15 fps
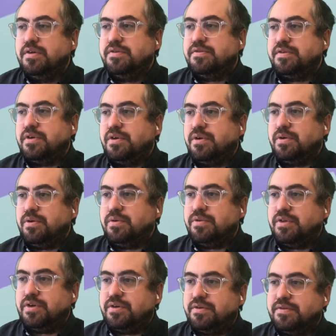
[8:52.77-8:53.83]
So
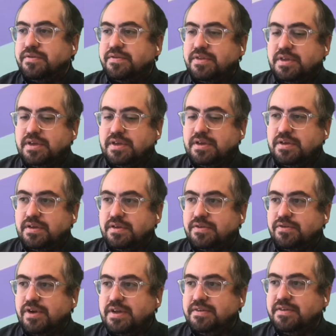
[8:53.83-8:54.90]
there's the
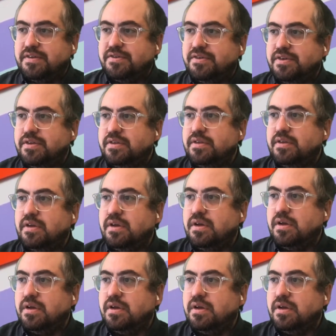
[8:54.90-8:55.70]
transition